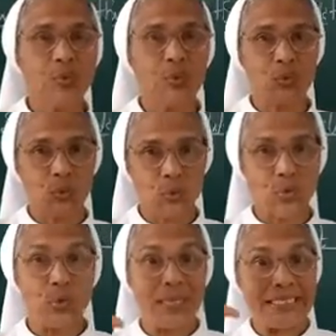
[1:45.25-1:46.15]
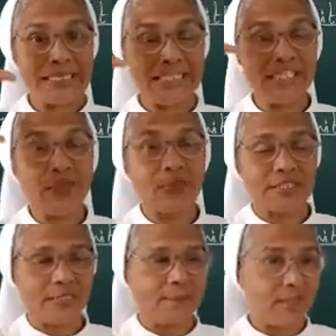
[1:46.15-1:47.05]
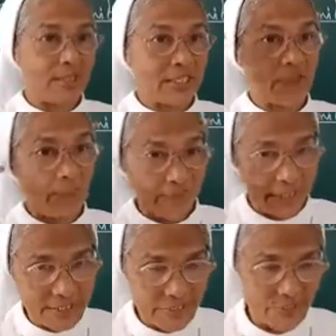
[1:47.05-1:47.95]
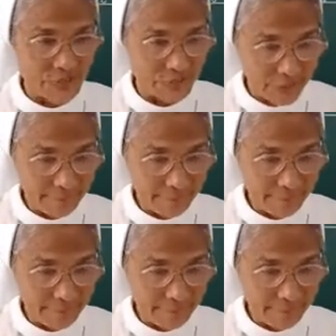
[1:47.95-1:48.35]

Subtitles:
or those who achieve something greater